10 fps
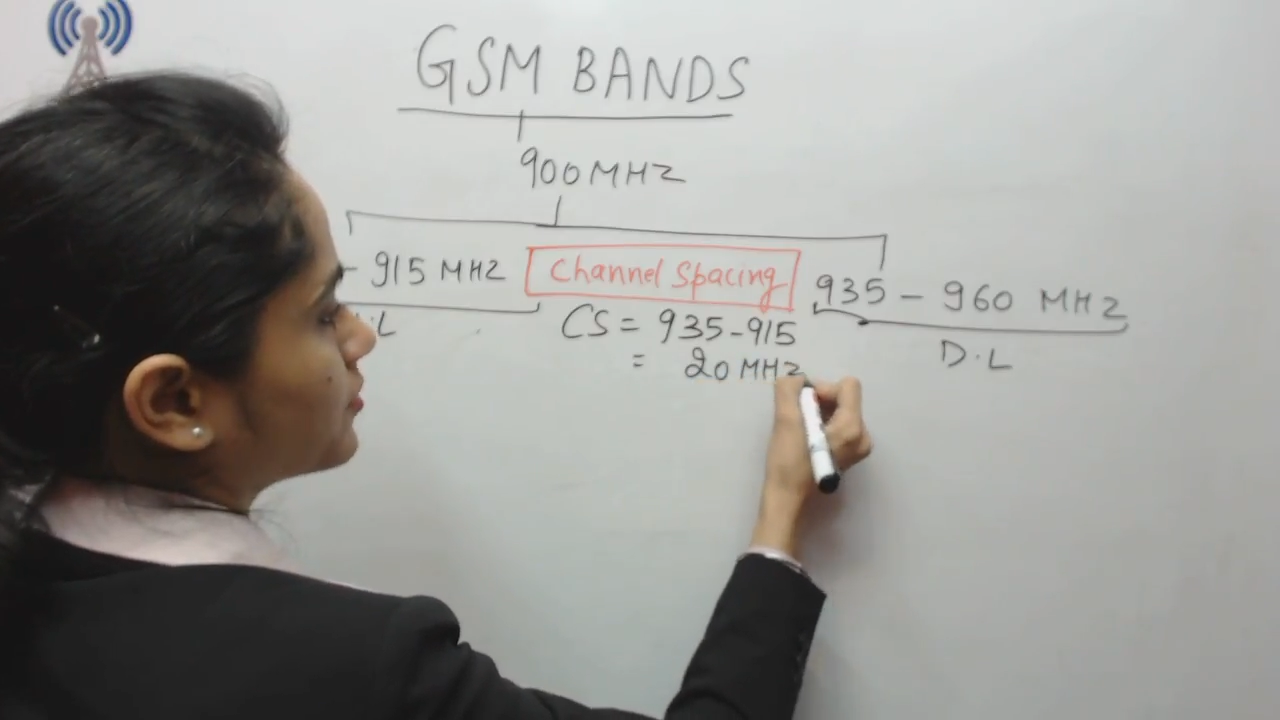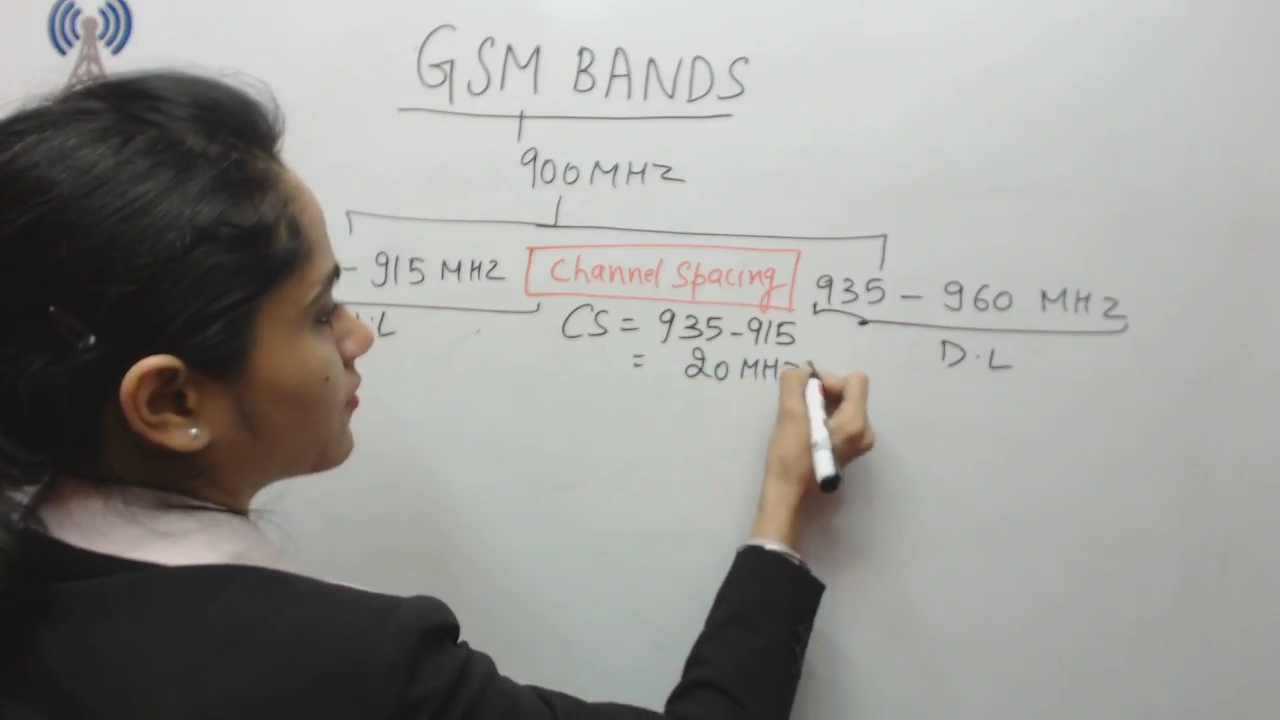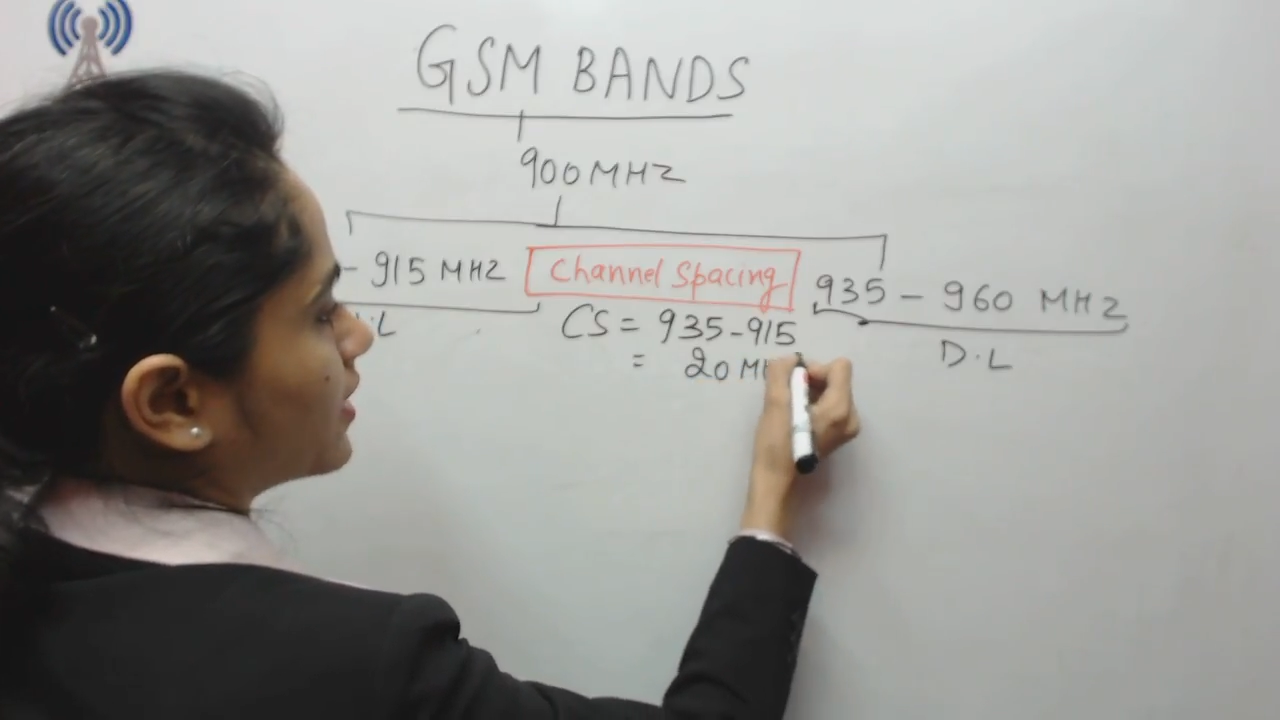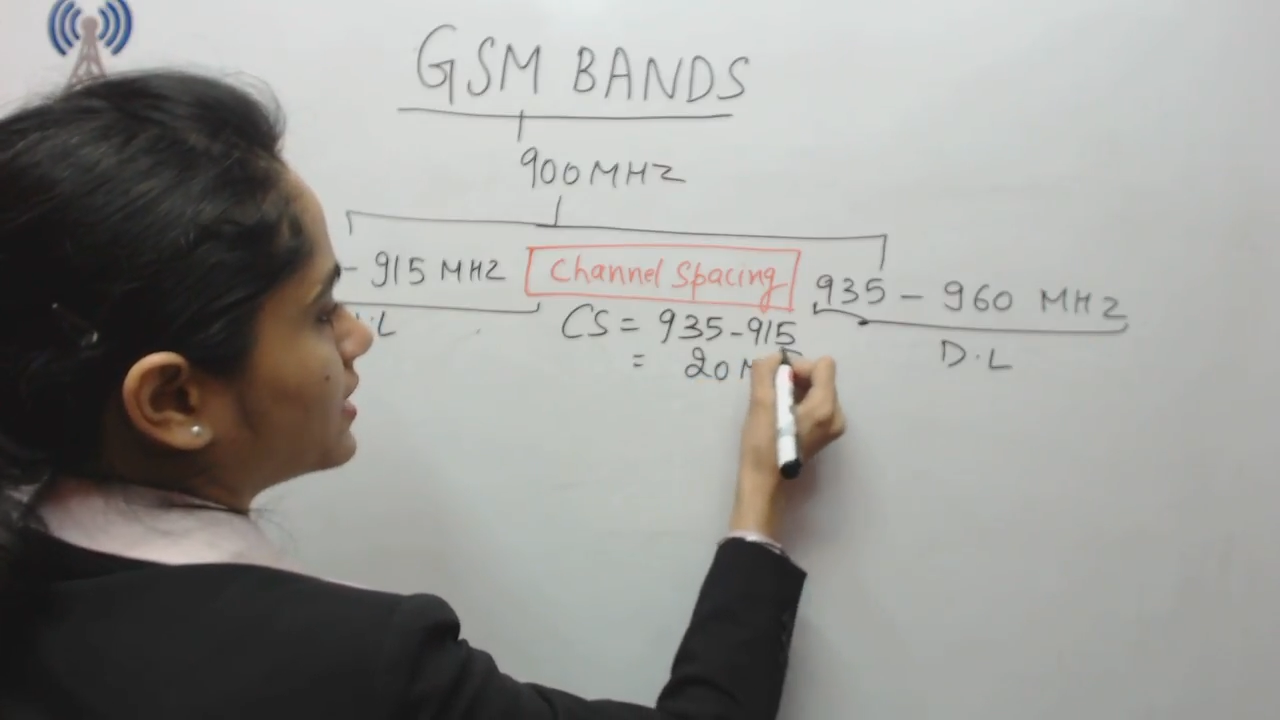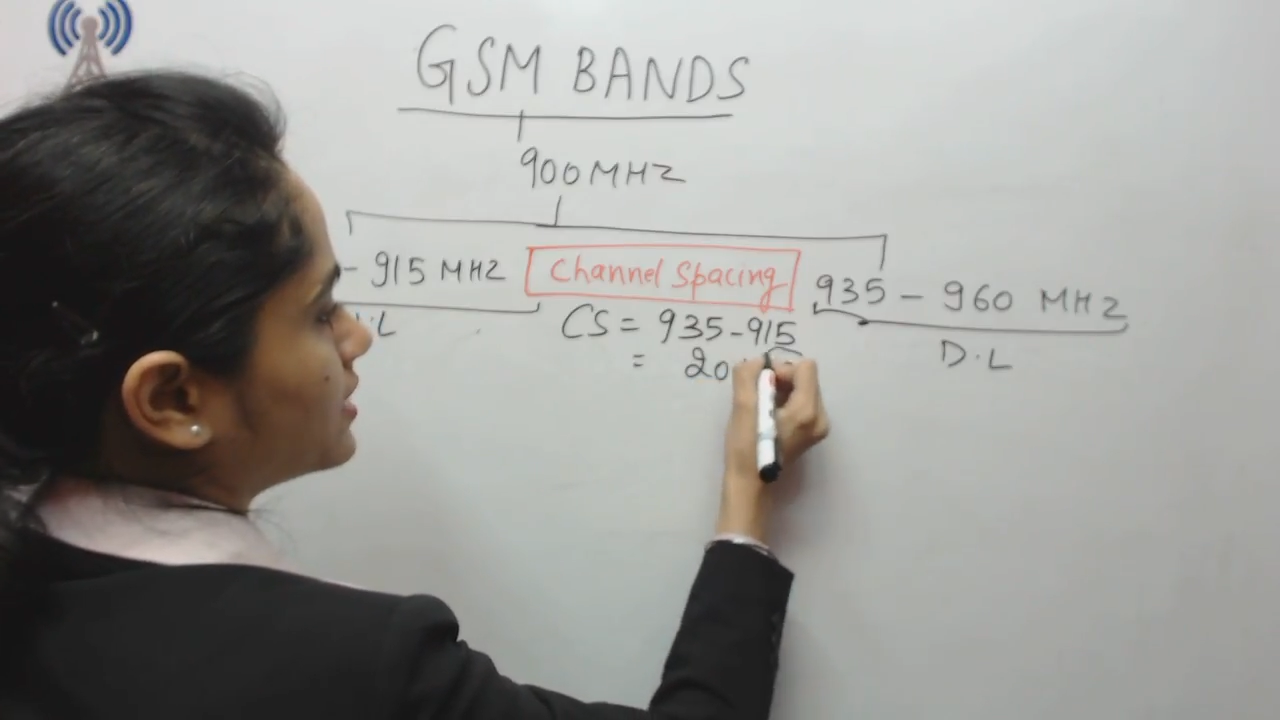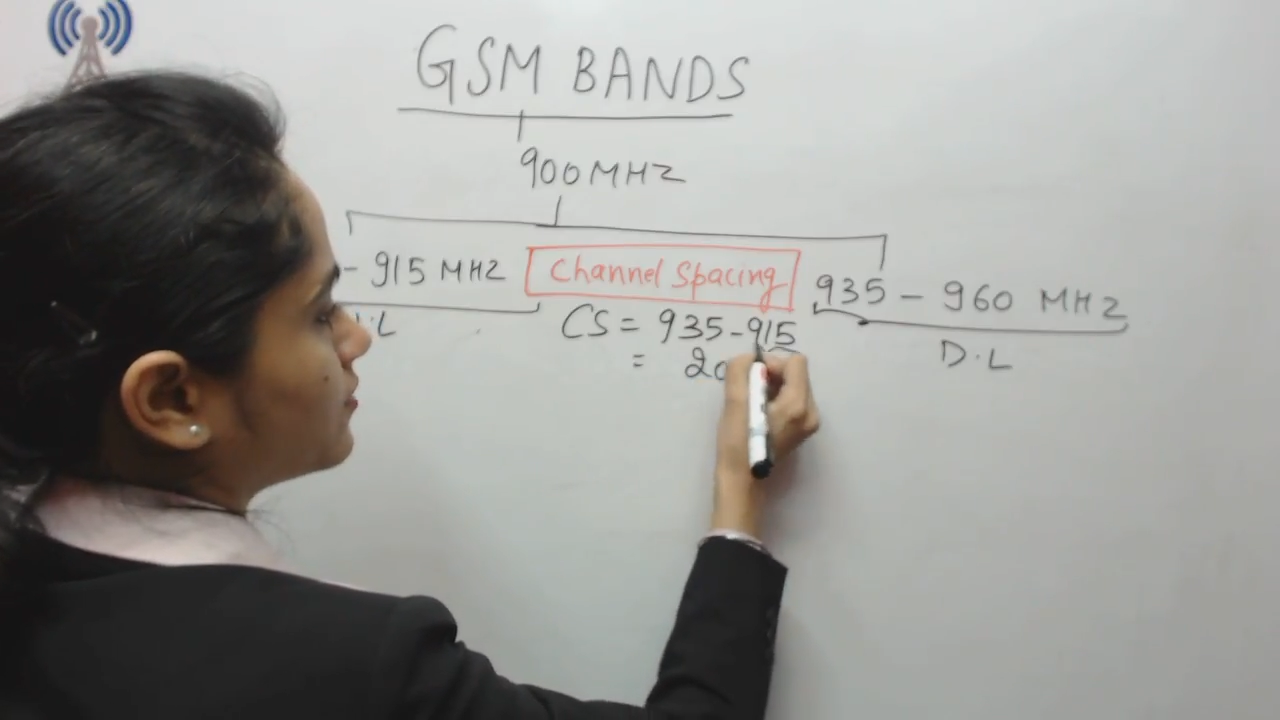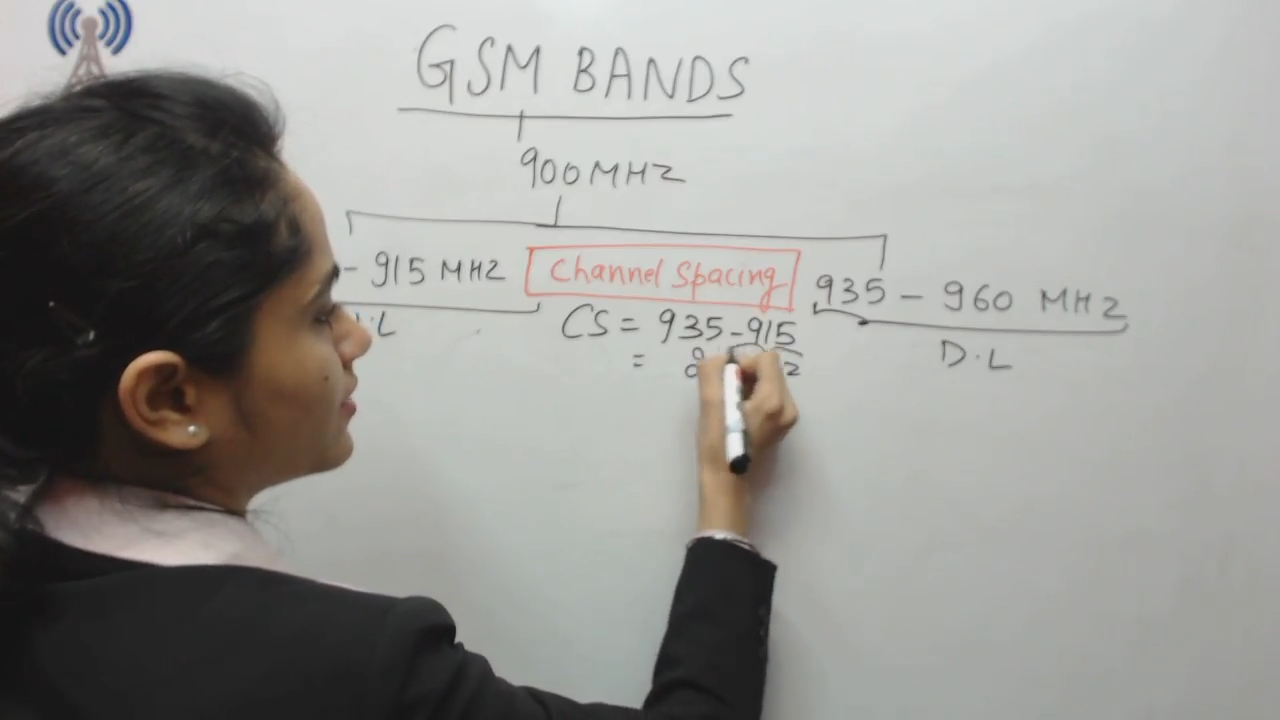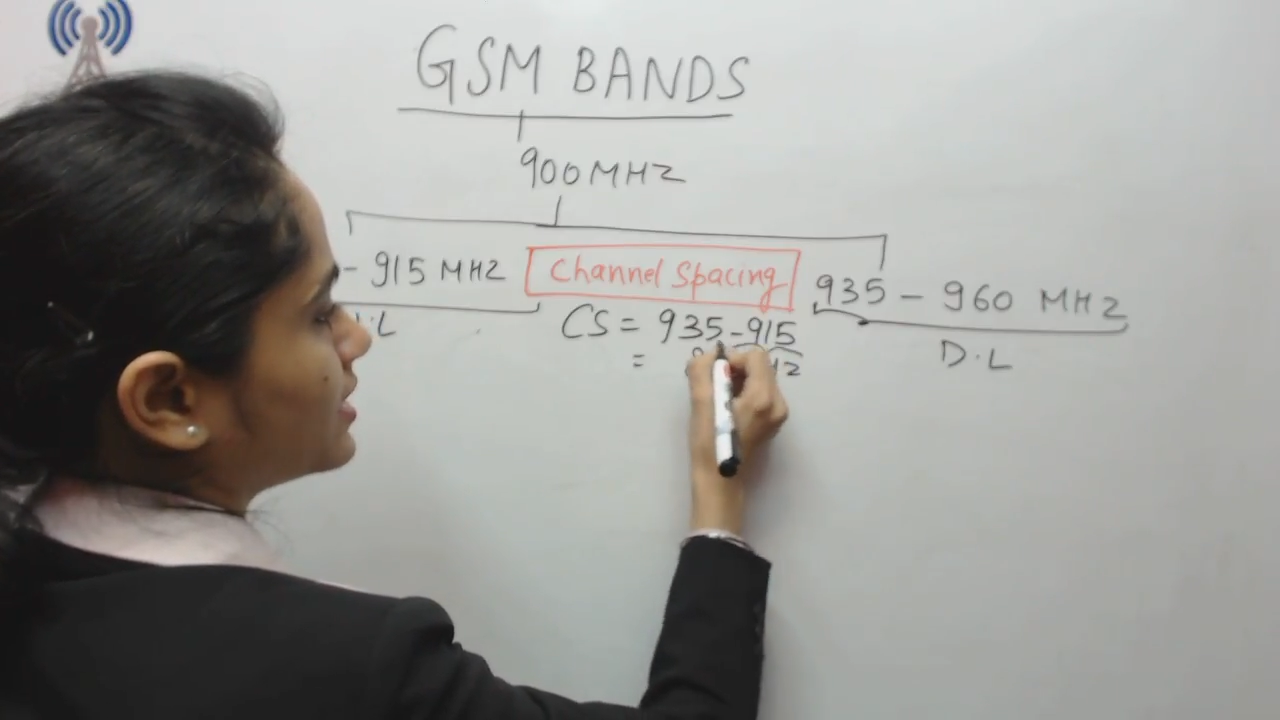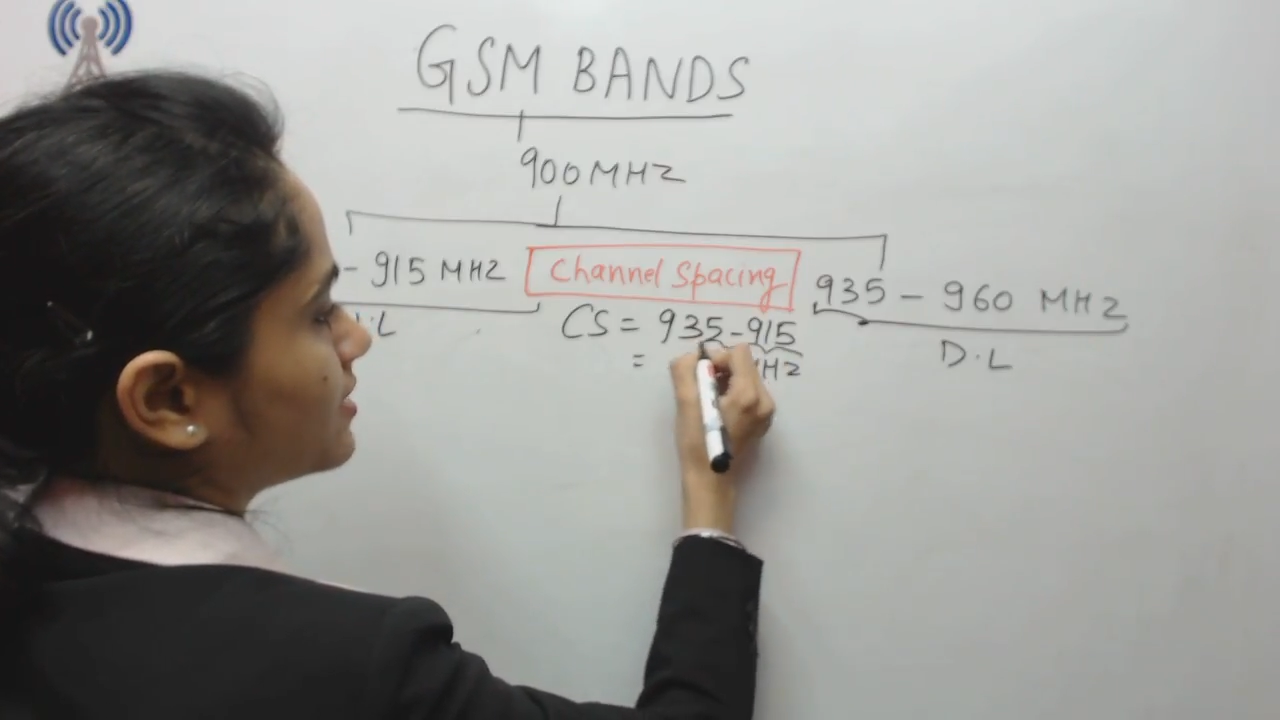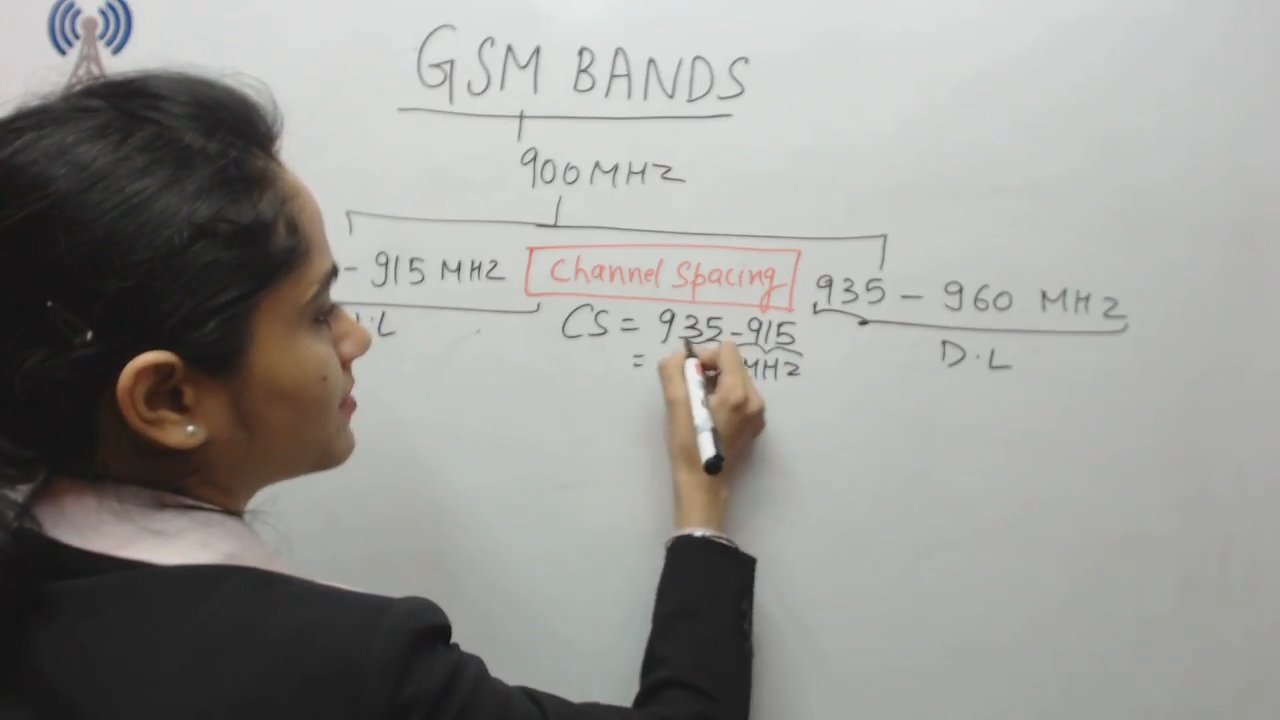provided
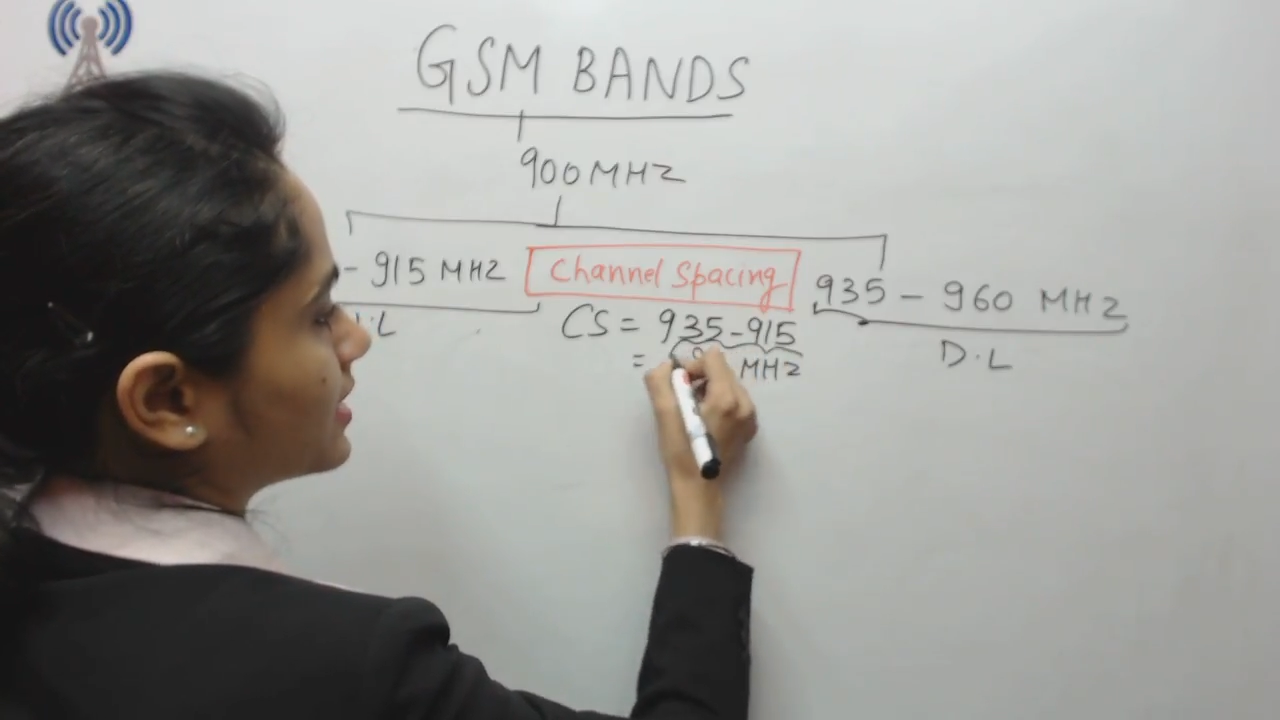20